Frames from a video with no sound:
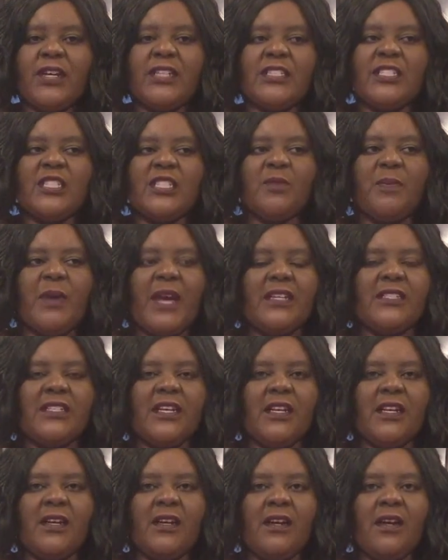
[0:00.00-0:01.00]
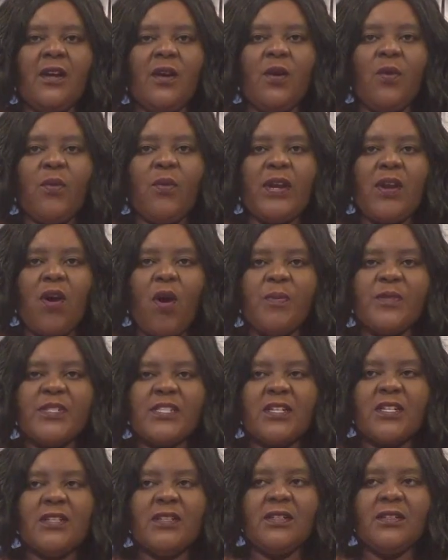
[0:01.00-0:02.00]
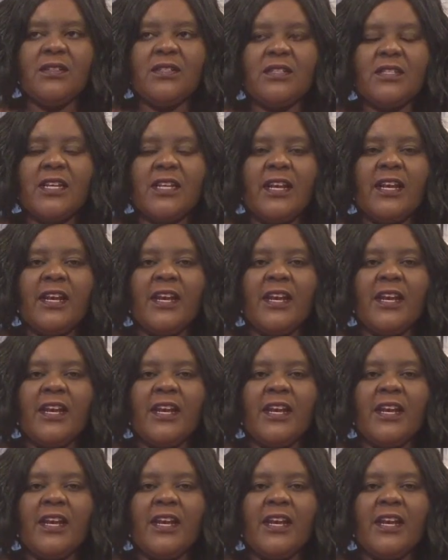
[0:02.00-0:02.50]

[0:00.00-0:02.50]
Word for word: anticipating what obstacles